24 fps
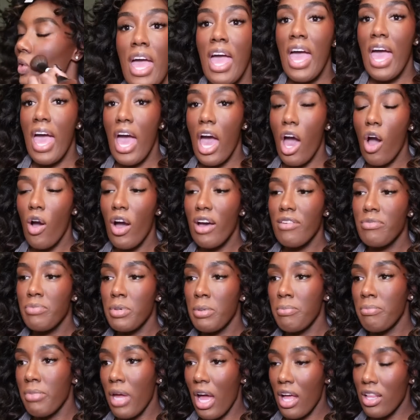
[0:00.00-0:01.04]
How I've
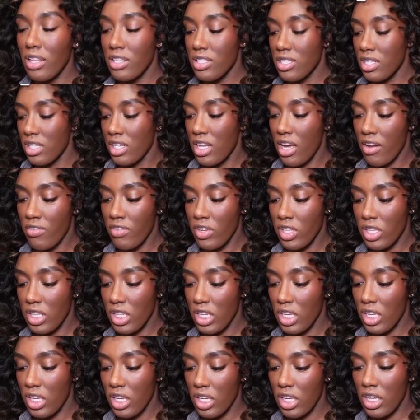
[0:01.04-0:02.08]
been balancing
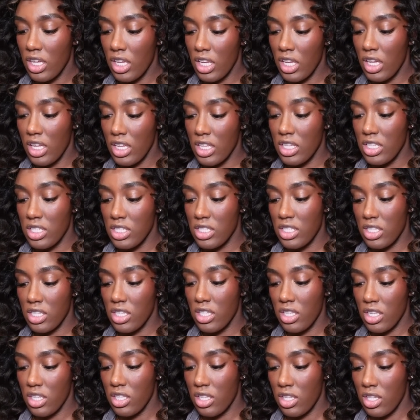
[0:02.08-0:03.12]
everything is,
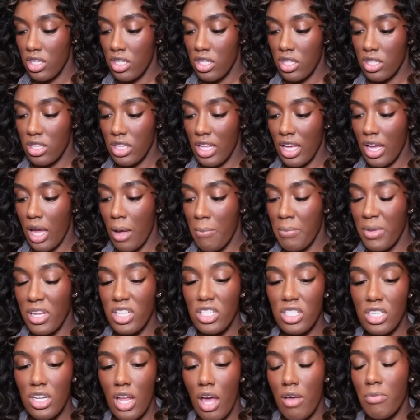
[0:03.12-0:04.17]
like I
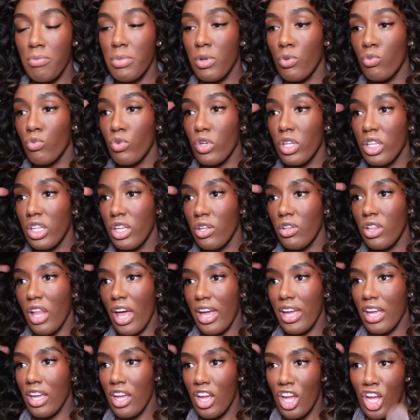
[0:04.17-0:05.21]
mentioned, I've been really
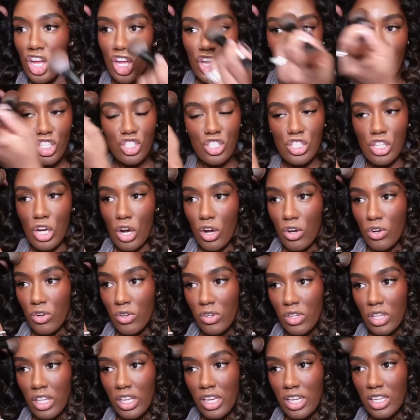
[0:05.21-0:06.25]
like
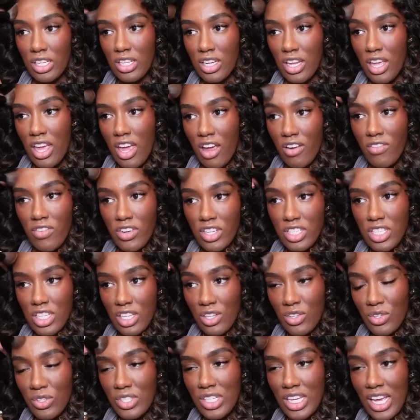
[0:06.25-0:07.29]
journaling every
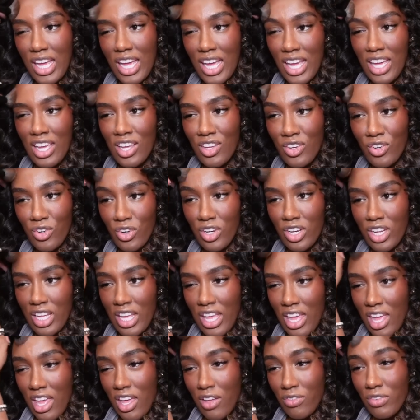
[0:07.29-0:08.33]
single day, or
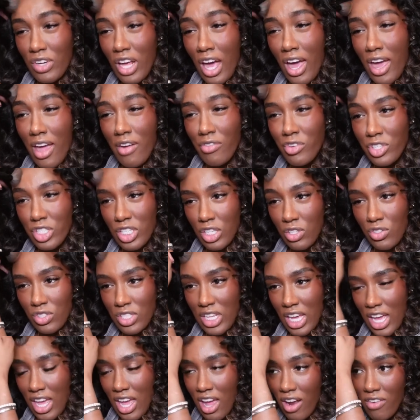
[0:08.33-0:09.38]
if not every single
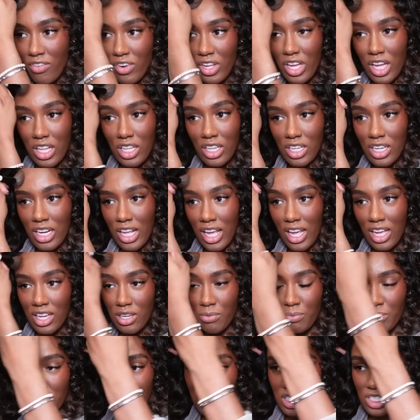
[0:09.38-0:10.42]
day, every other
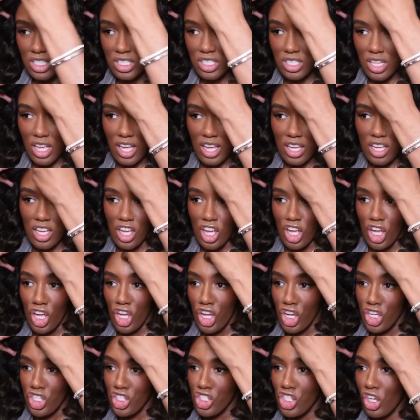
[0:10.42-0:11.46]
day, but just like
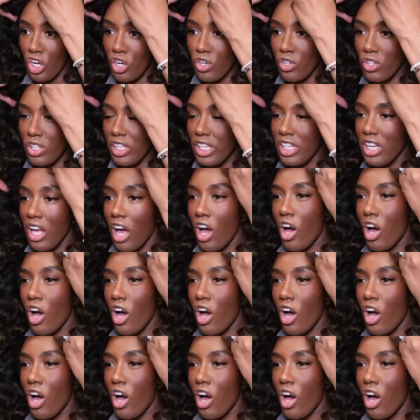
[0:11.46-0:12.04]
journaling.